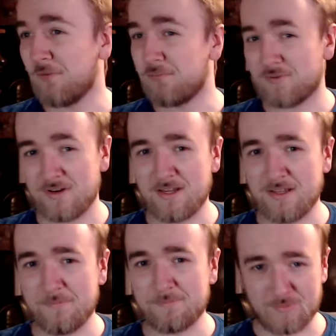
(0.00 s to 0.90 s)

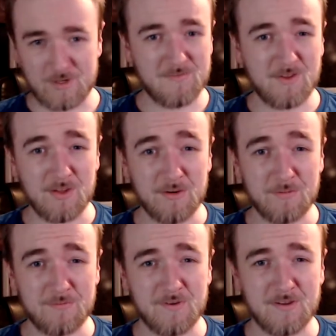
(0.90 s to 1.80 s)
Prix preview
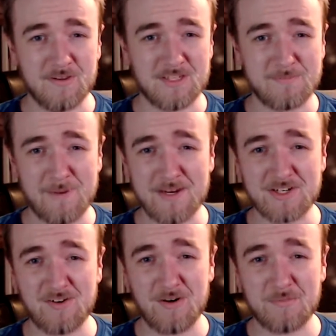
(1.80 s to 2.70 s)
for the Spanish
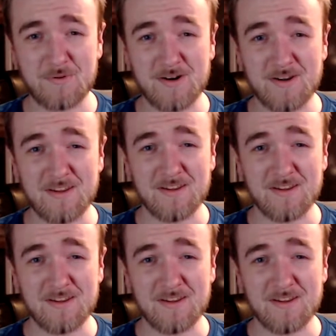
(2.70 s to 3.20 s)
Grand Prix.